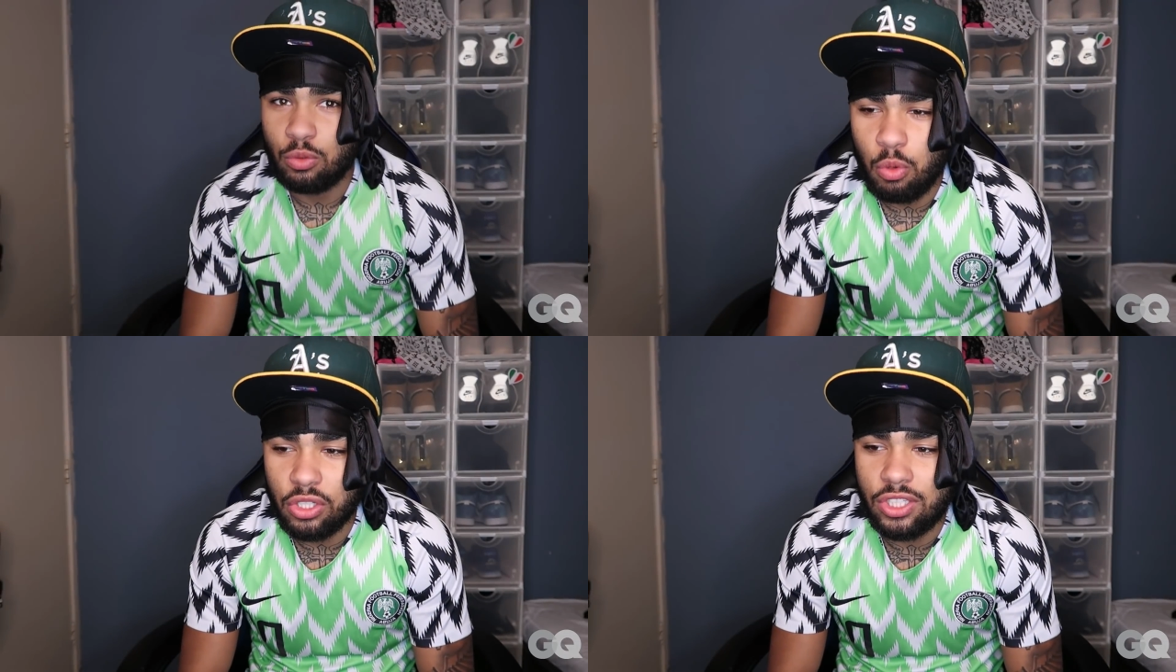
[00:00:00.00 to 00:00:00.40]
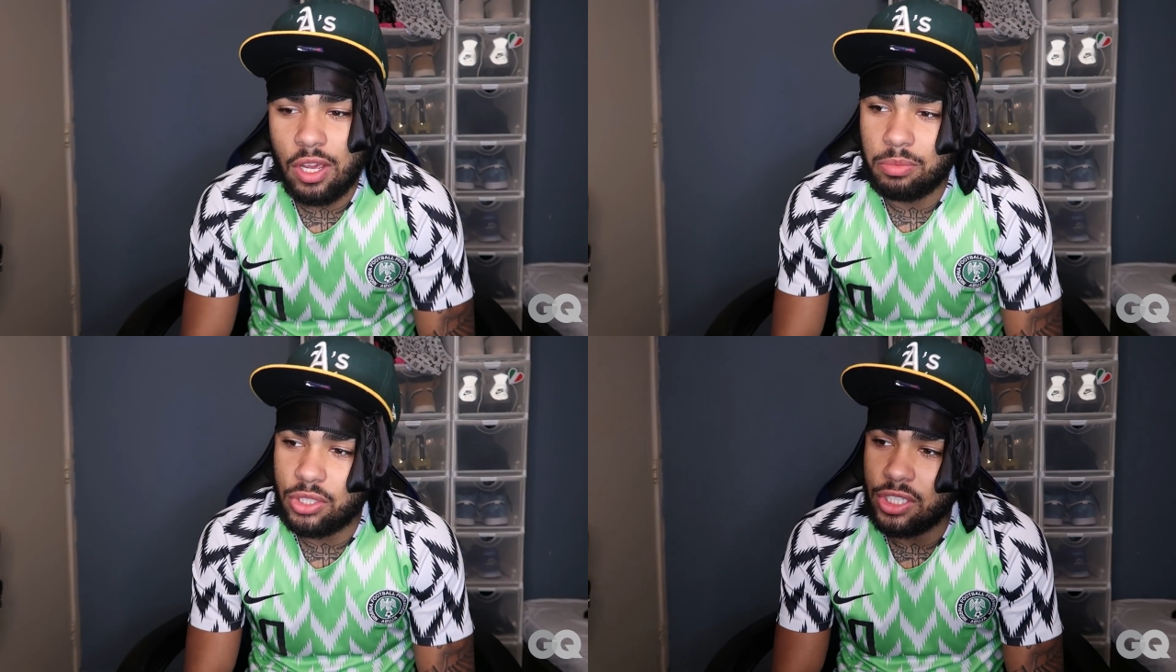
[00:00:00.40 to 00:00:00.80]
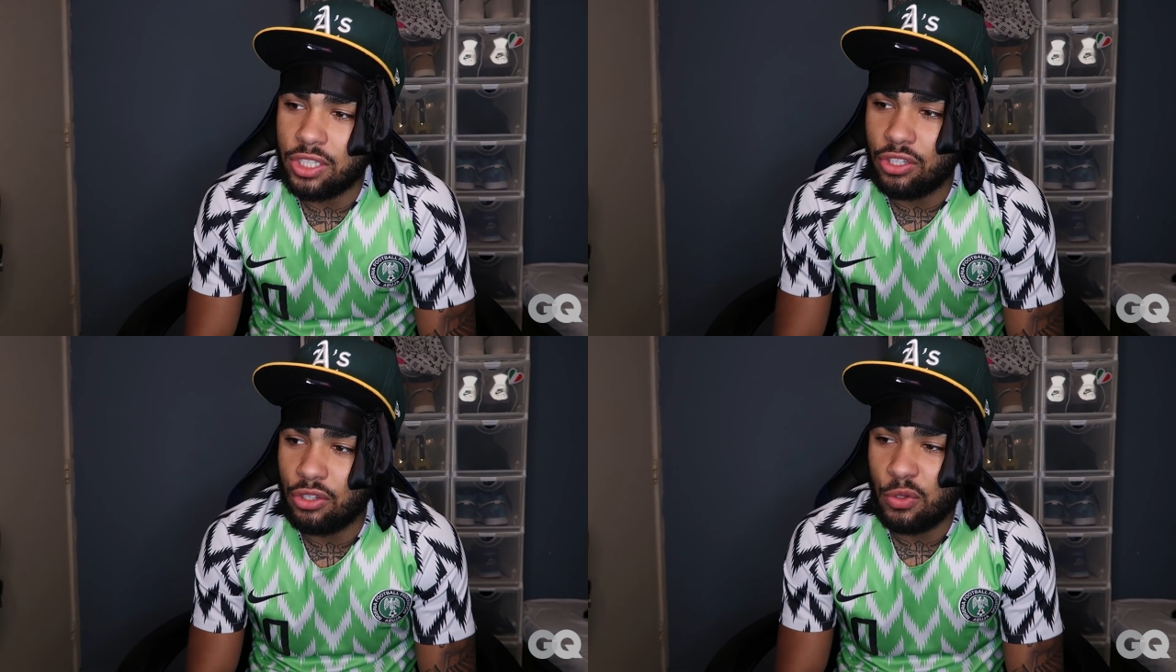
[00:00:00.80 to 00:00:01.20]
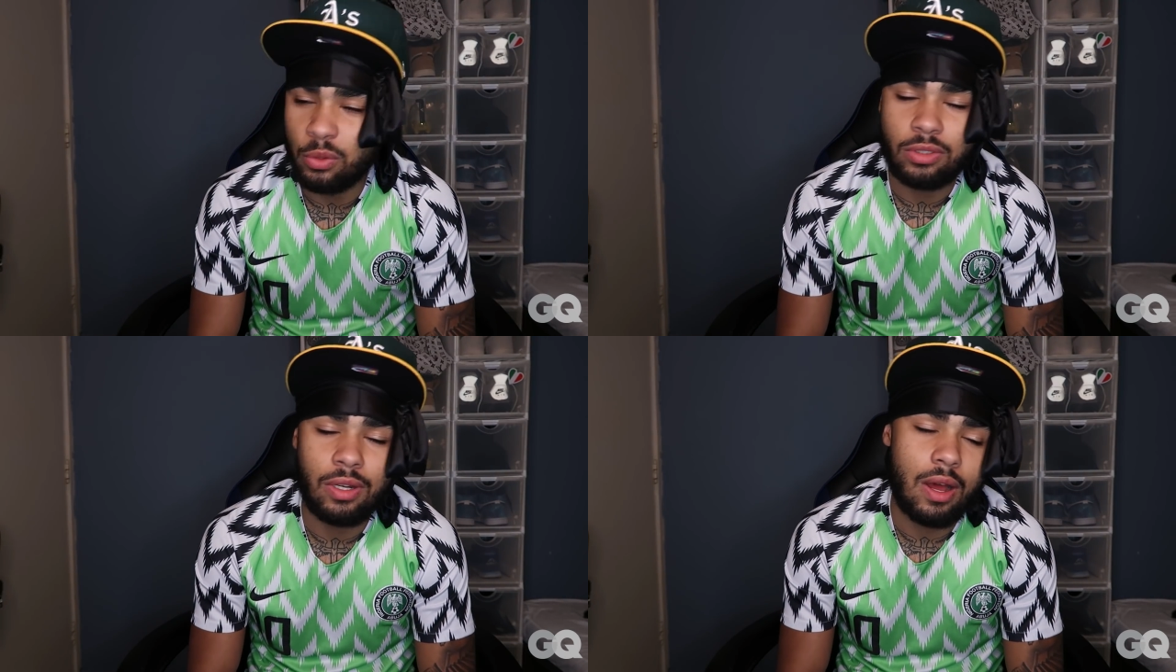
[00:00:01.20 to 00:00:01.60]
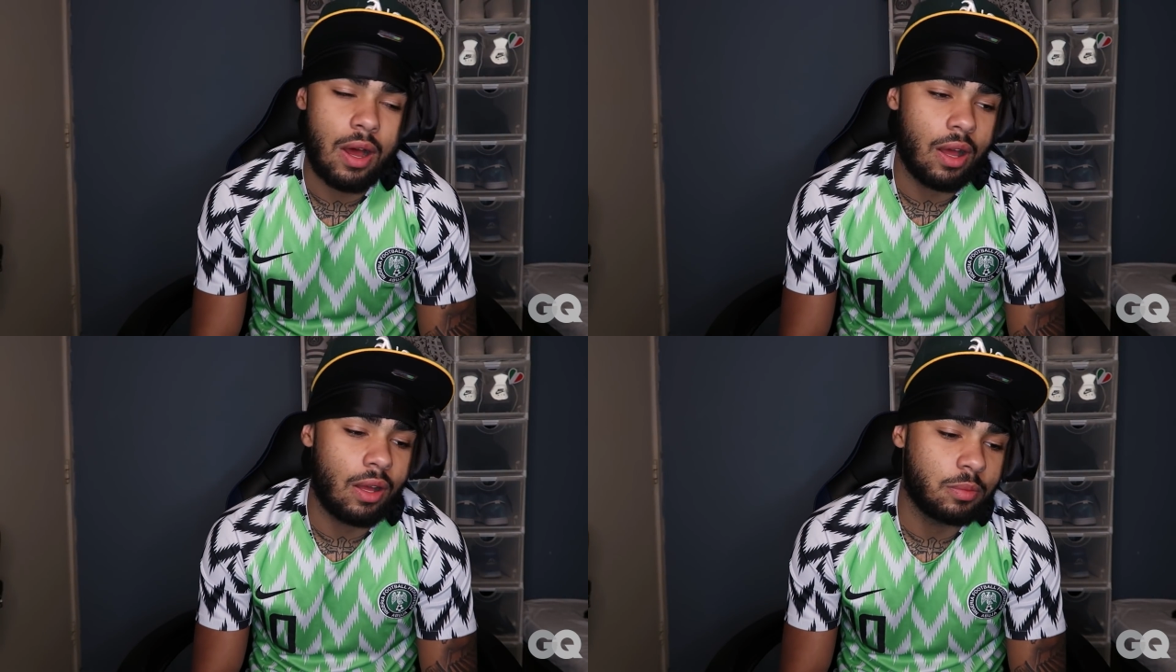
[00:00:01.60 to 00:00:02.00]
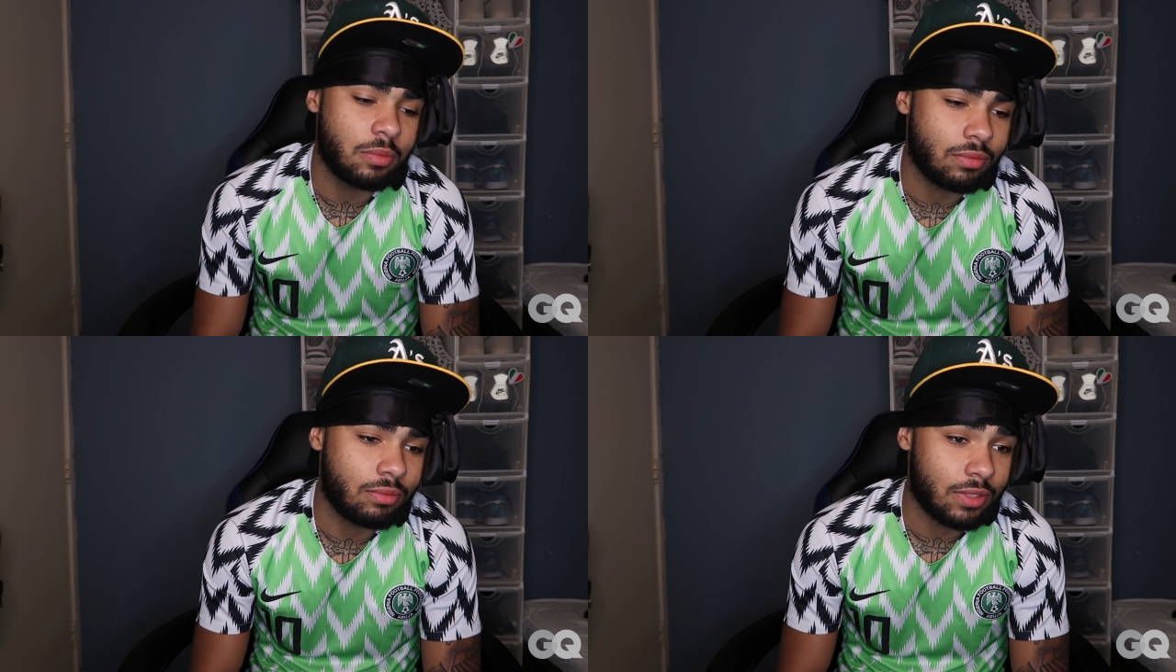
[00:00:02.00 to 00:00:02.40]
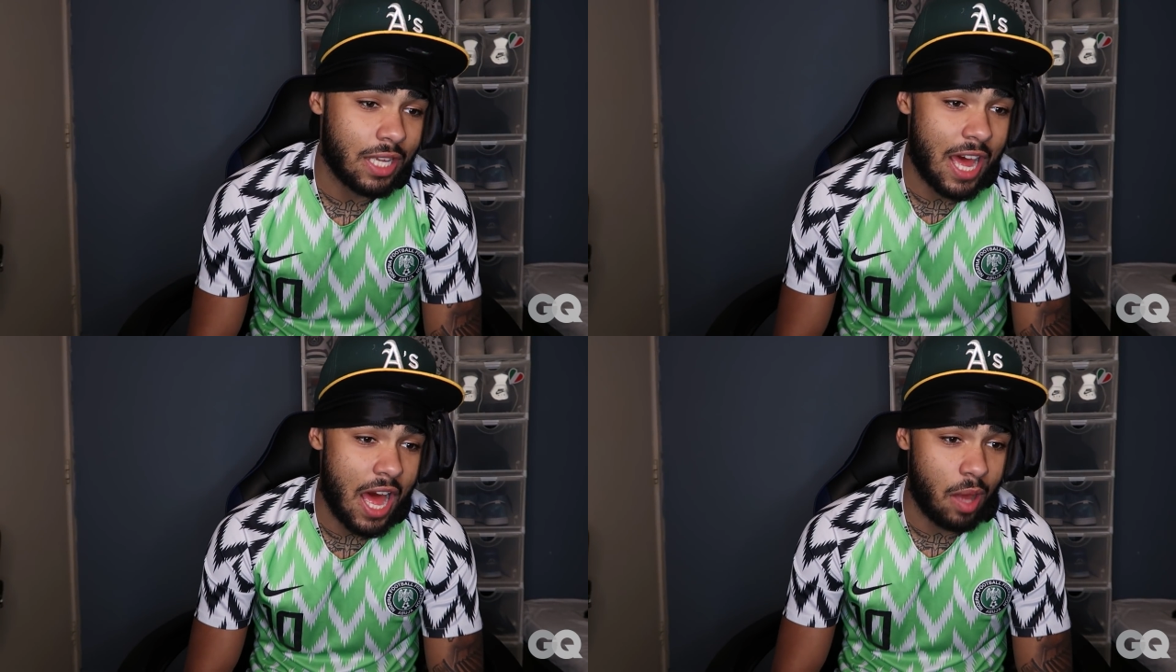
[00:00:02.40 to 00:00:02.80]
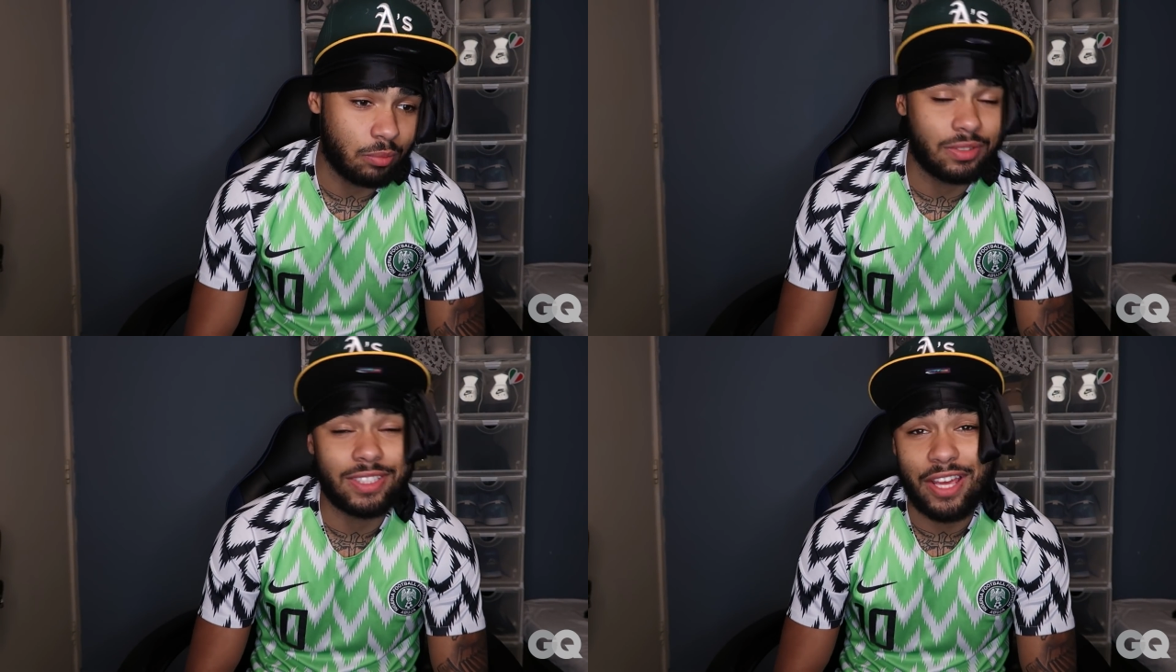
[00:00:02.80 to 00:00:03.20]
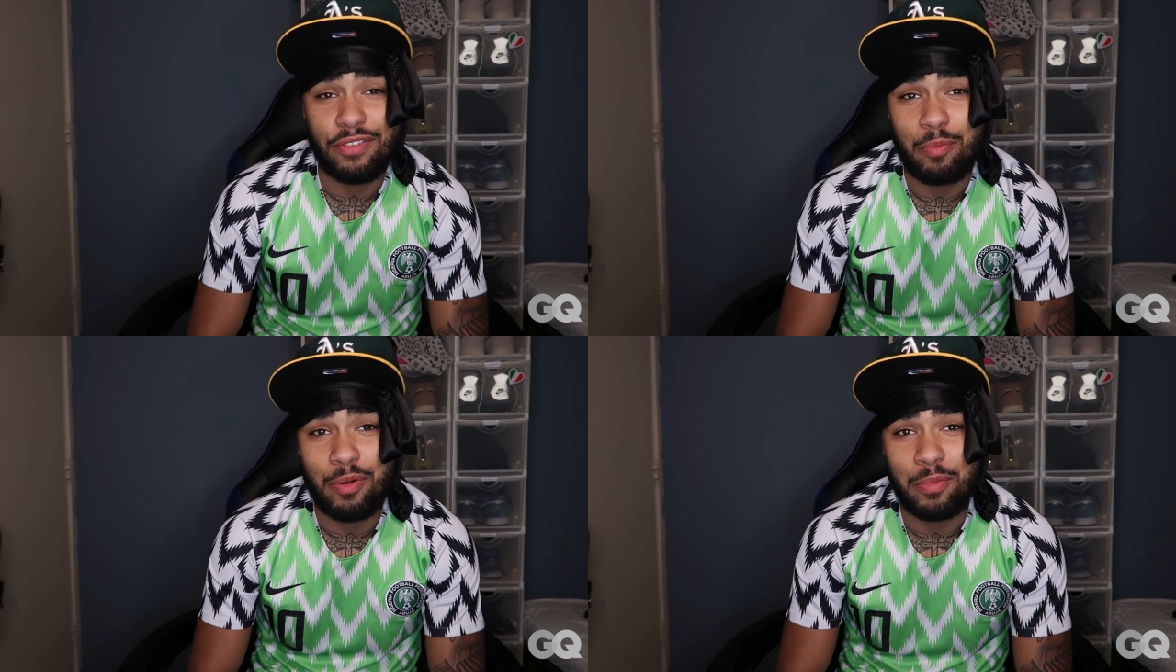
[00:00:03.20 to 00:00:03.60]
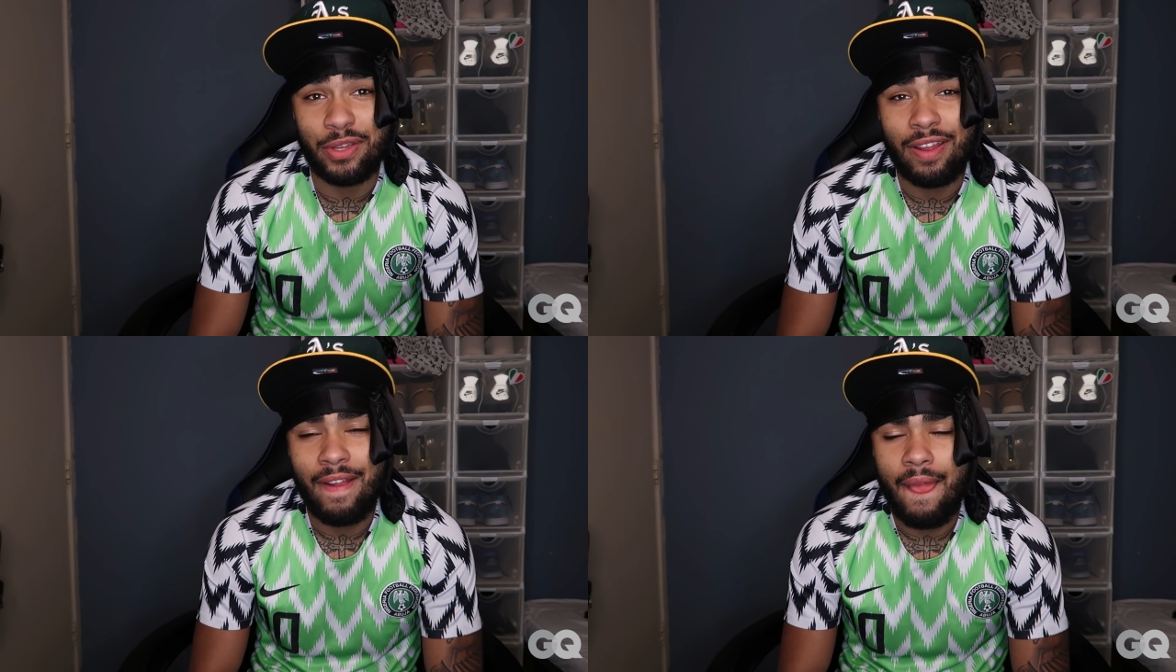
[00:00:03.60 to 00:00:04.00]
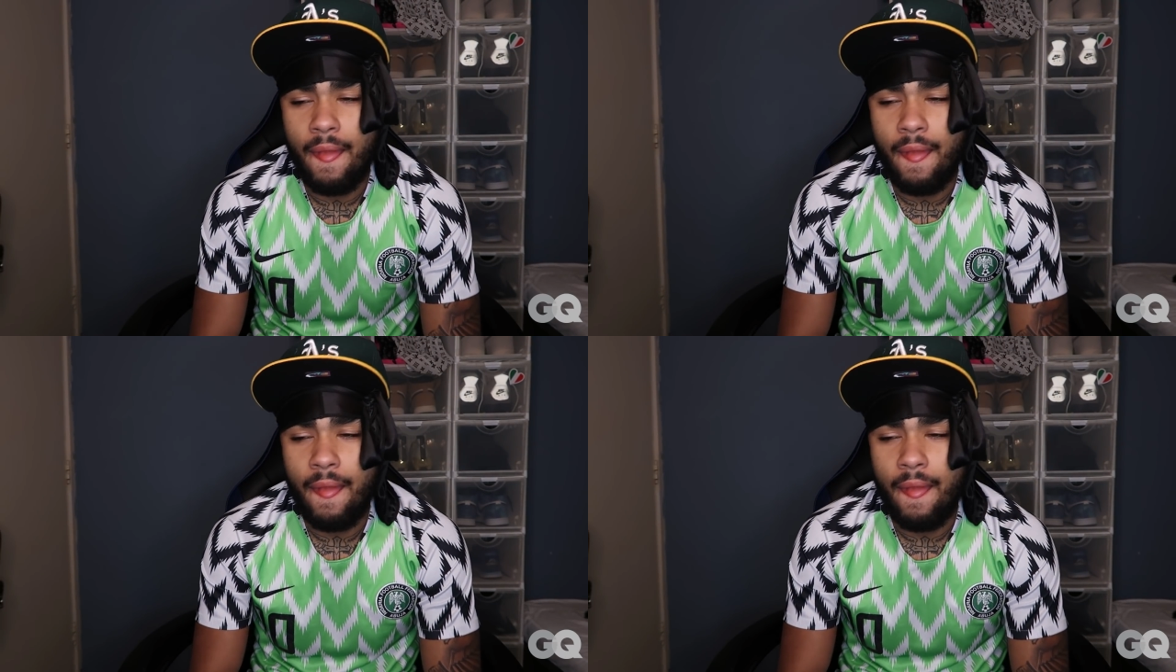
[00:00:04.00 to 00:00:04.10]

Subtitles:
What's up, GQ? I'm David Bunmi.